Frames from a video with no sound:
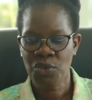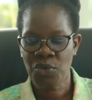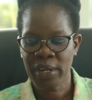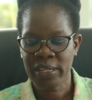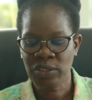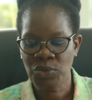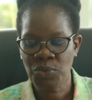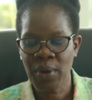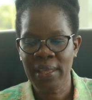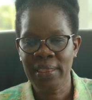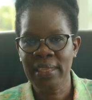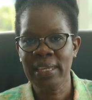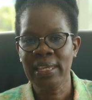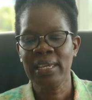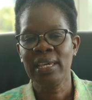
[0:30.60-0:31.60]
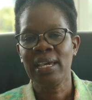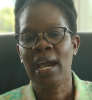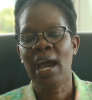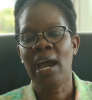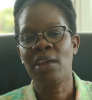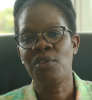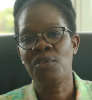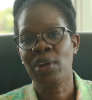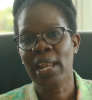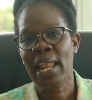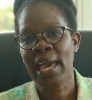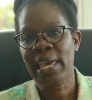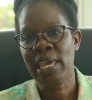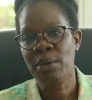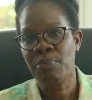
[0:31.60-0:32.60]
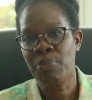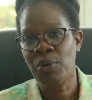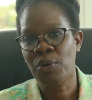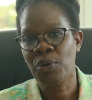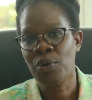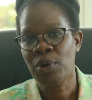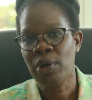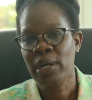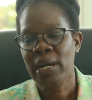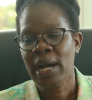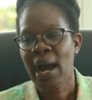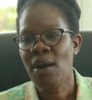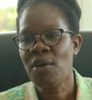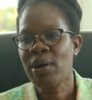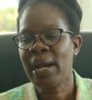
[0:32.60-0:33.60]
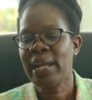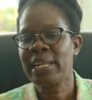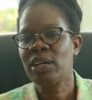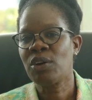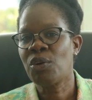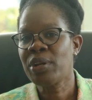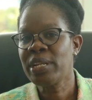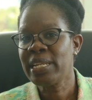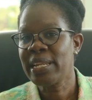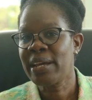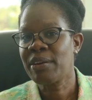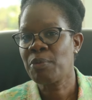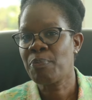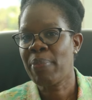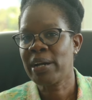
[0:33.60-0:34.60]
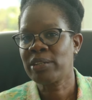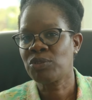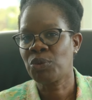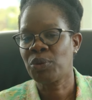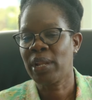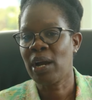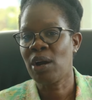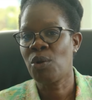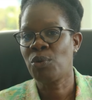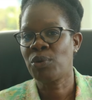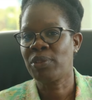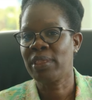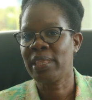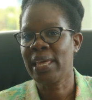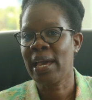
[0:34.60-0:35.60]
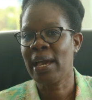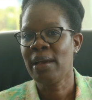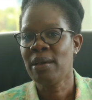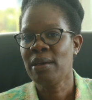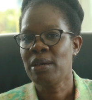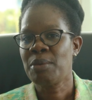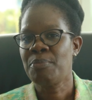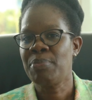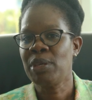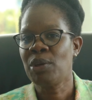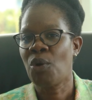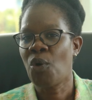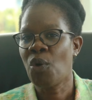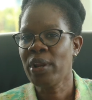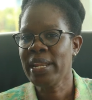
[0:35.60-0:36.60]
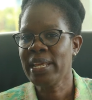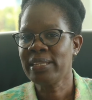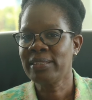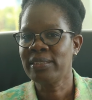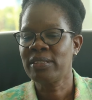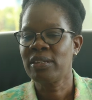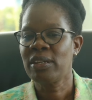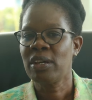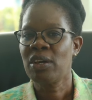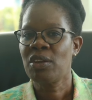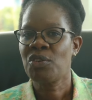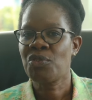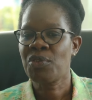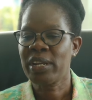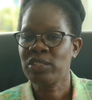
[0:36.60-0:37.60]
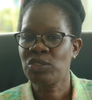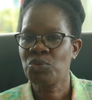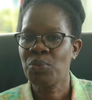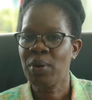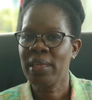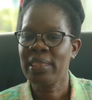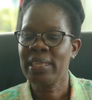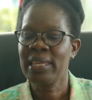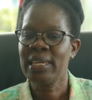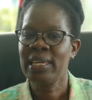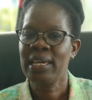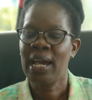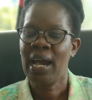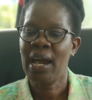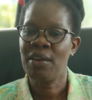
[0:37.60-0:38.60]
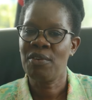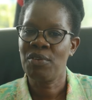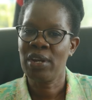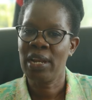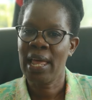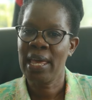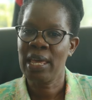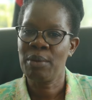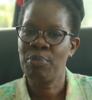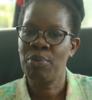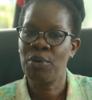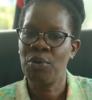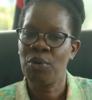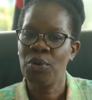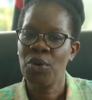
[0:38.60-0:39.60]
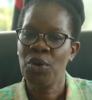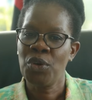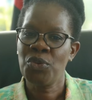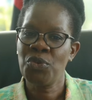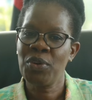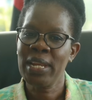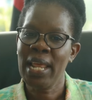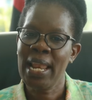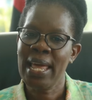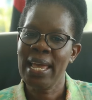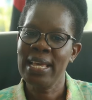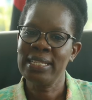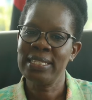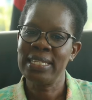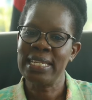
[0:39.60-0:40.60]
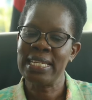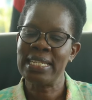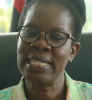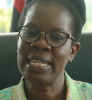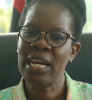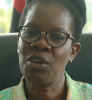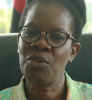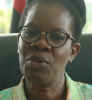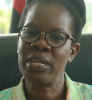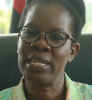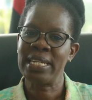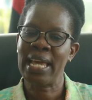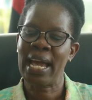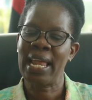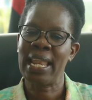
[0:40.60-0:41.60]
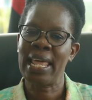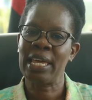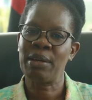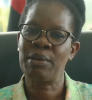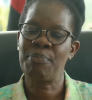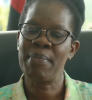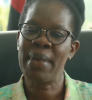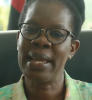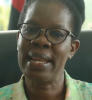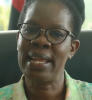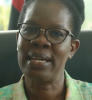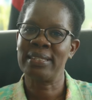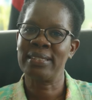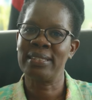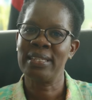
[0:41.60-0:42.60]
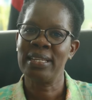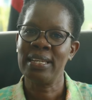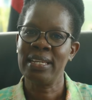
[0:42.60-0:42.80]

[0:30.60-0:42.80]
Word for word: trustworthy and reliable. How can the ordinary person out there be honest, trustworthy, and reliable? You realize integrity are like manners,